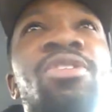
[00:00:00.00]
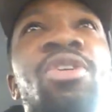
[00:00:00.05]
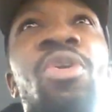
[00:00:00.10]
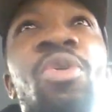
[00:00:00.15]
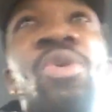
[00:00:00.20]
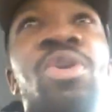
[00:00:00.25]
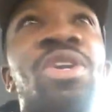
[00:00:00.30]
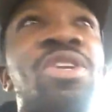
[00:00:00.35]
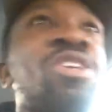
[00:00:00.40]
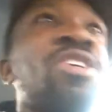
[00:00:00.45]

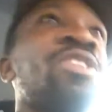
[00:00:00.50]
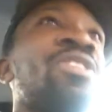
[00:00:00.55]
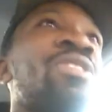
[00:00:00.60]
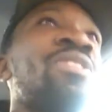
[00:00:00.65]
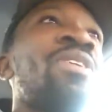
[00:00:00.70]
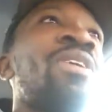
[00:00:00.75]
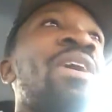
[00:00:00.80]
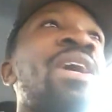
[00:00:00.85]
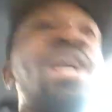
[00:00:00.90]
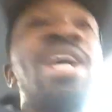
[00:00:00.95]
Oakland.
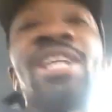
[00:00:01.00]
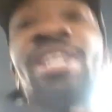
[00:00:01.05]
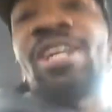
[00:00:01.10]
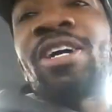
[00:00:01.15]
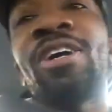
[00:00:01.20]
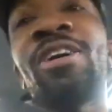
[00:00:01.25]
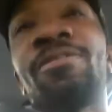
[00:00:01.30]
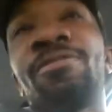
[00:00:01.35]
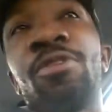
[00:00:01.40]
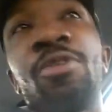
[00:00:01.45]
I
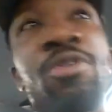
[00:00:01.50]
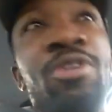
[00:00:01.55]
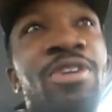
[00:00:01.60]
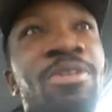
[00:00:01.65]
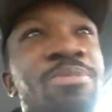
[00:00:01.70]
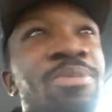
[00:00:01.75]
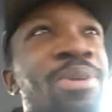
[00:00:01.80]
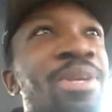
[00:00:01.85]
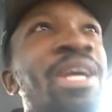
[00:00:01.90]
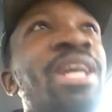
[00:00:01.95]
love
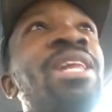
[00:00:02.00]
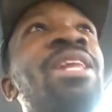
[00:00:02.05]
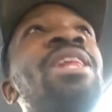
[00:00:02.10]
Oakland, man. I